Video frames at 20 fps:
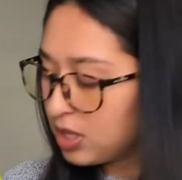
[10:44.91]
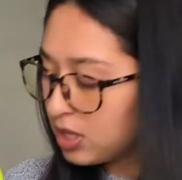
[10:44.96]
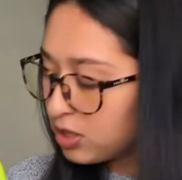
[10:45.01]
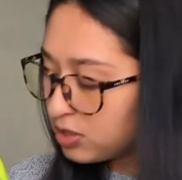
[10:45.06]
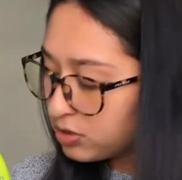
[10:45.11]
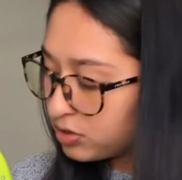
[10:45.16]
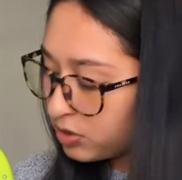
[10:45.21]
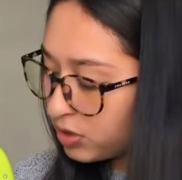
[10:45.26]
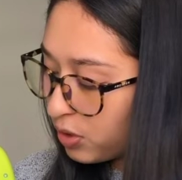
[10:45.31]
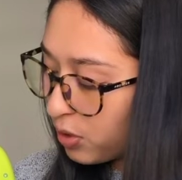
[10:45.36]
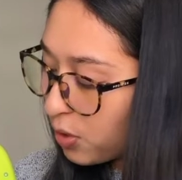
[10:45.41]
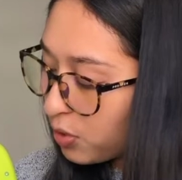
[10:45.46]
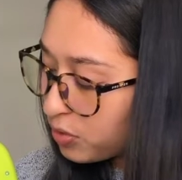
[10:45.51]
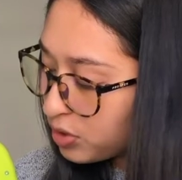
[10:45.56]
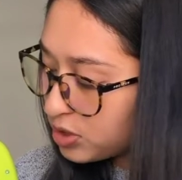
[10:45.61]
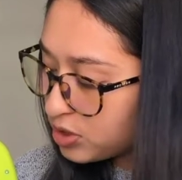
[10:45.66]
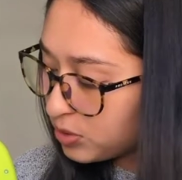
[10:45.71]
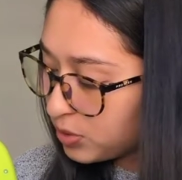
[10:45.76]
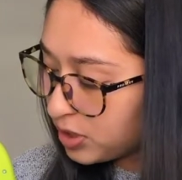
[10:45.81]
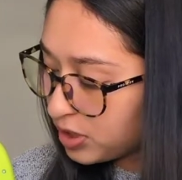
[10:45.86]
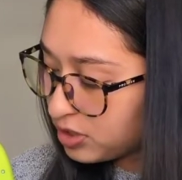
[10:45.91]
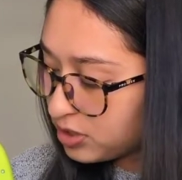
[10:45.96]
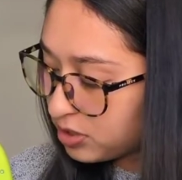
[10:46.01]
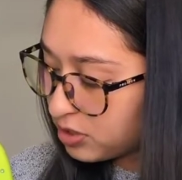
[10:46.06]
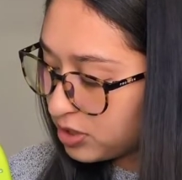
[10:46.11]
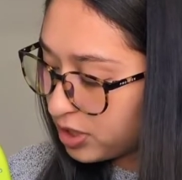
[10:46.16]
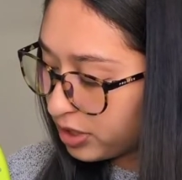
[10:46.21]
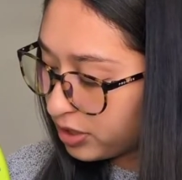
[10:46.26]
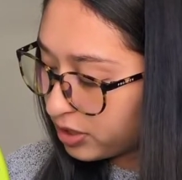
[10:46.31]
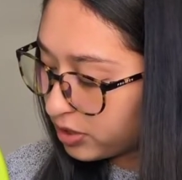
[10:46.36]
So the only two answers
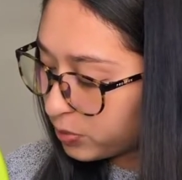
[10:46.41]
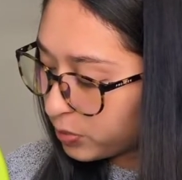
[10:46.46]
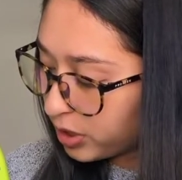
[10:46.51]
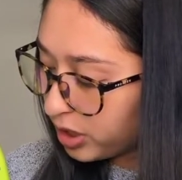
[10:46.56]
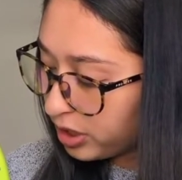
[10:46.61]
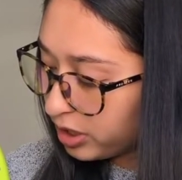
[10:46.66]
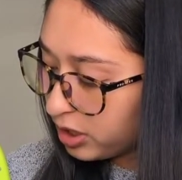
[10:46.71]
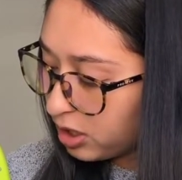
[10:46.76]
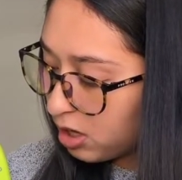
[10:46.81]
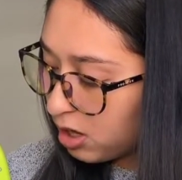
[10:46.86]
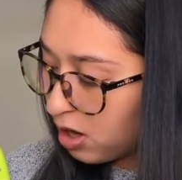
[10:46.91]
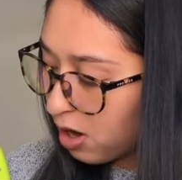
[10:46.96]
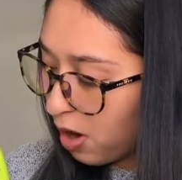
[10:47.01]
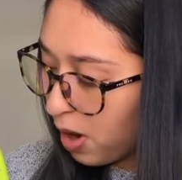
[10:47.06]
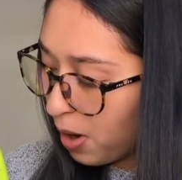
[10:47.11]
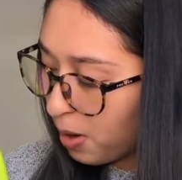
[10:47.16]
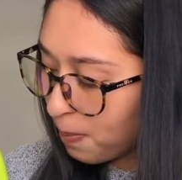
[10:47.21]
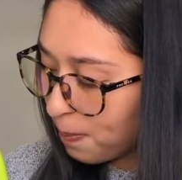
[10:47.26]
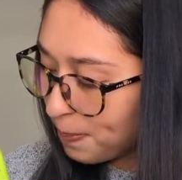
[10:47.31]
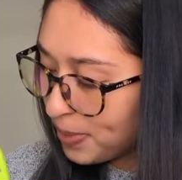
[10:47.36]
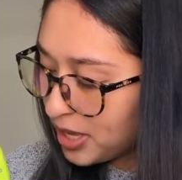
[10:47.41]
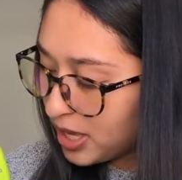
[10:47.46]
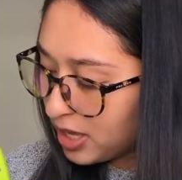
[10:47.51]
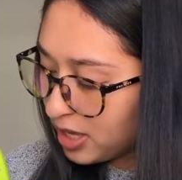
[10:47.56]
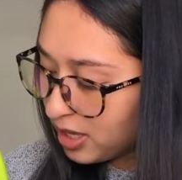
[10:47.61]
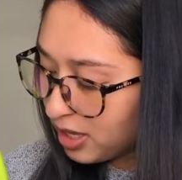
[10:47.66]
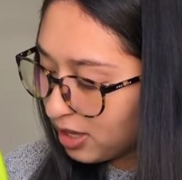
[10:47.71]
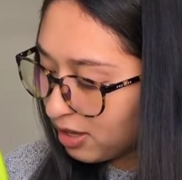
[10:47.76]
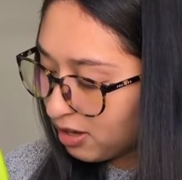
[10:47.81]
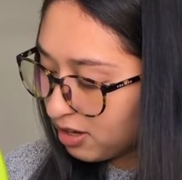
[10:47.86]
that could work are
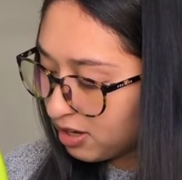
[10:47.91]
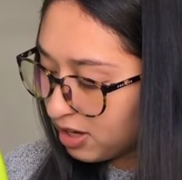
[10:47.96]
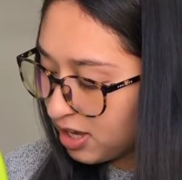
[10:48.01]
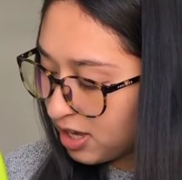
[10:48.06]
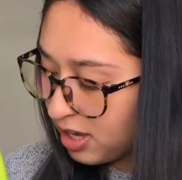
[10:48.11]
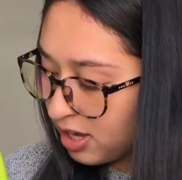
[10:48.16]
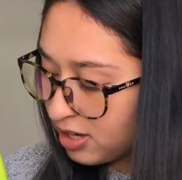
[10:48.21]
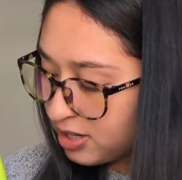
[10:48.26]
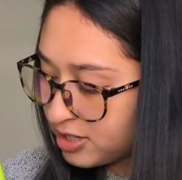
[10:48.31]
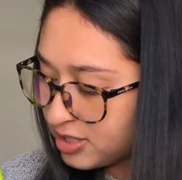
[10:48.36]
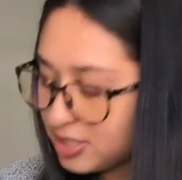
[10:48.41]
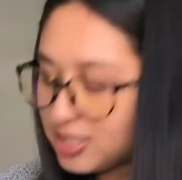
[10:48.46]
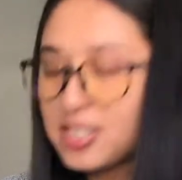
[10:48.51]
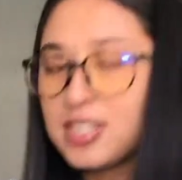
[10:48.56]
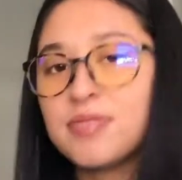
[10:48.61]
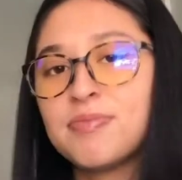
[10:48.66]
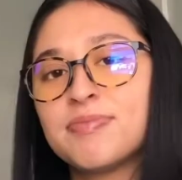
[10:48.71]
B and D.